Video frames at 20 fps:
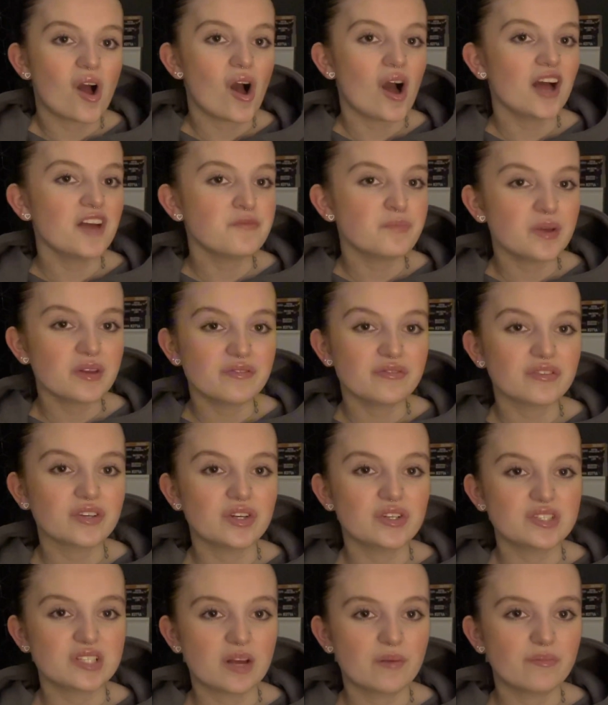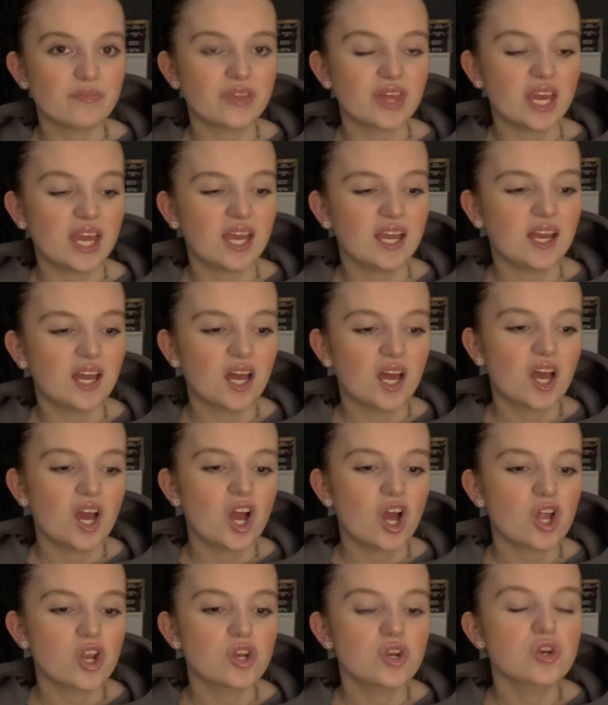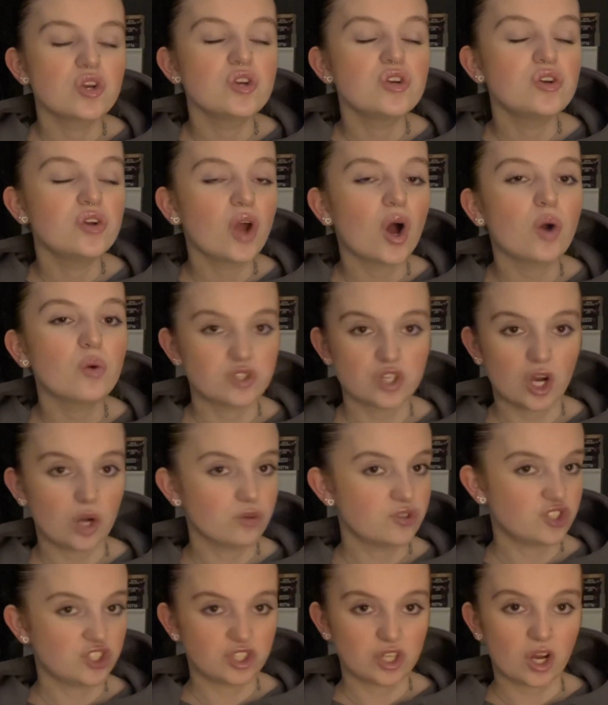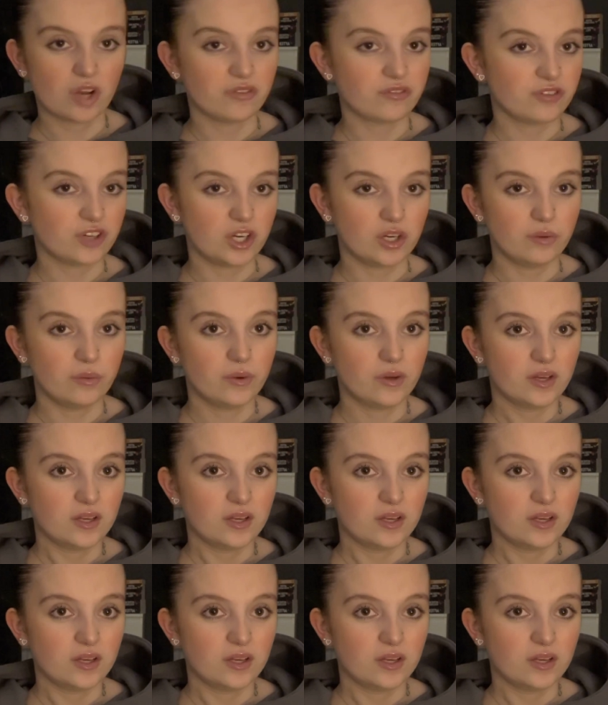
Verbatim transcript: I've been through something no child should go through